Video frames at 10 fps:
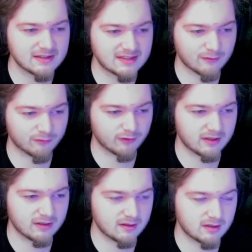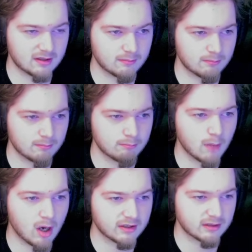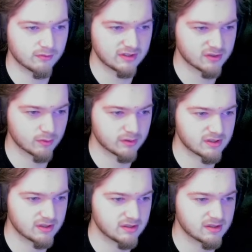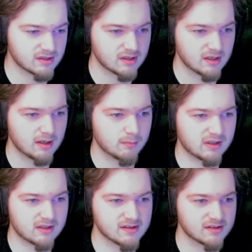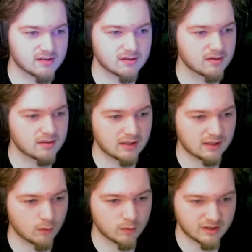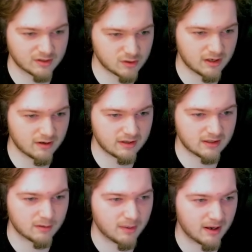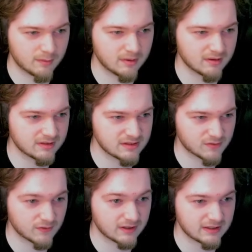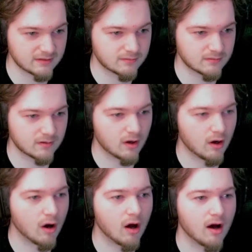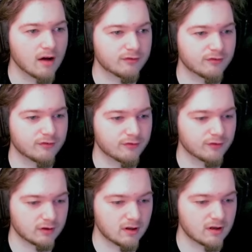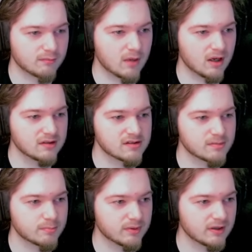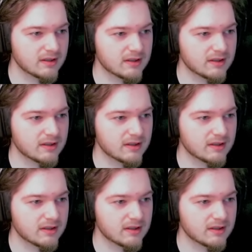different modded resources, because like Ordictionary compatibility is really off for a lot of mods, but